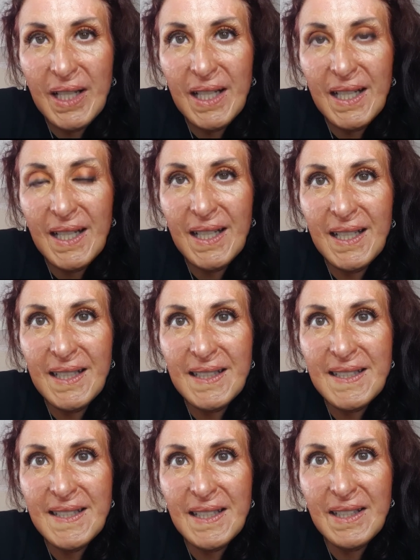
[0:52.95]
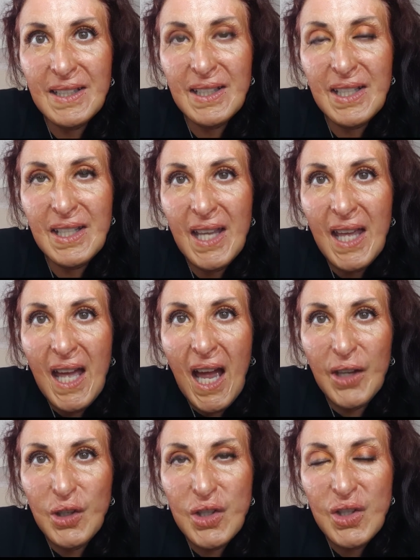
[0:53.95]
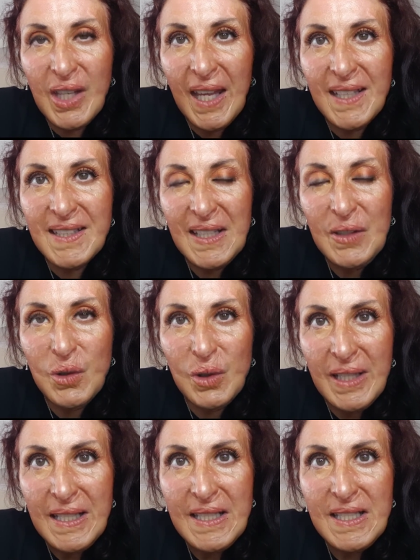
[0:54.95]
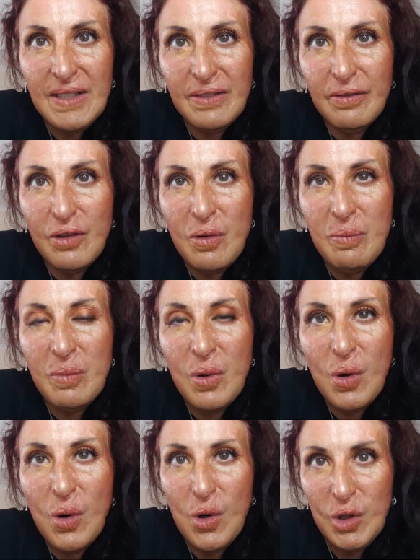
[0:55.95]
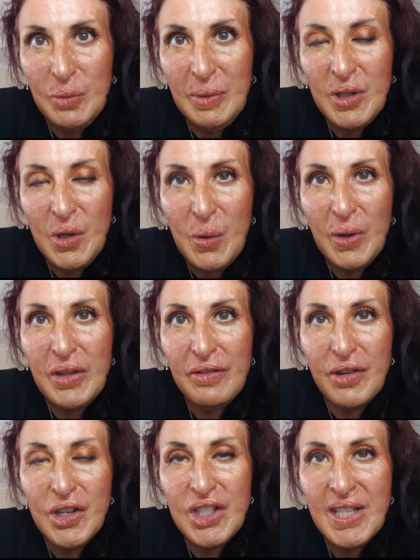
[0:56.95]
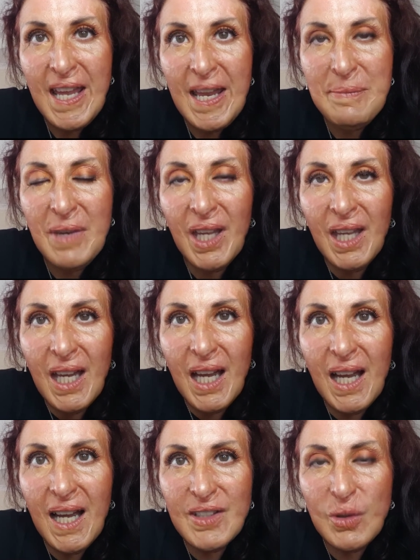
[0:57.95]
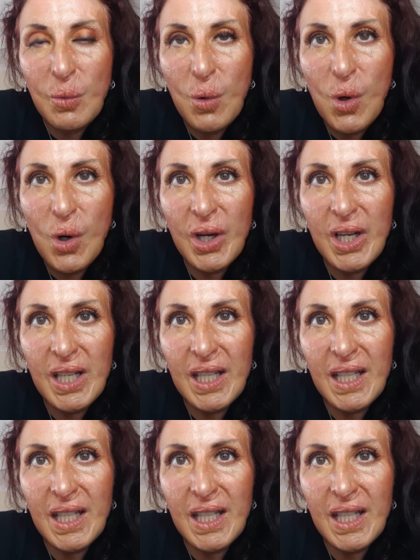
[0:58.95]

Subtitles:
and I used to get day release from hospital, and the first time I had a walk